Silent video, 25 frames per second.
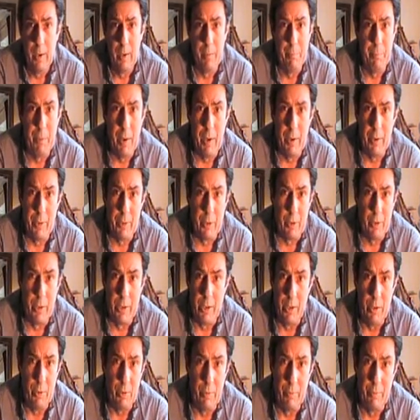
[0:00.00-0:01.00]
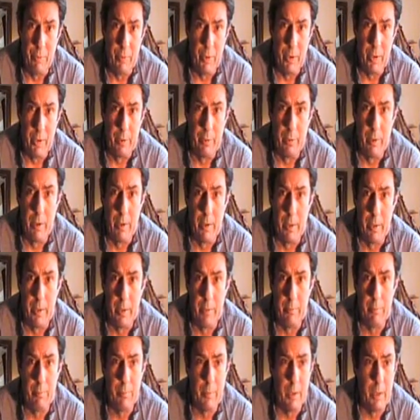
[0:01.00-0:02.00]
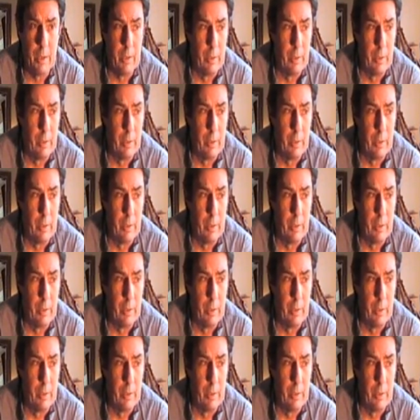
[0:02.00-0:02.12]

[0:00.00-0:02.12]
And belladonna you can find growing in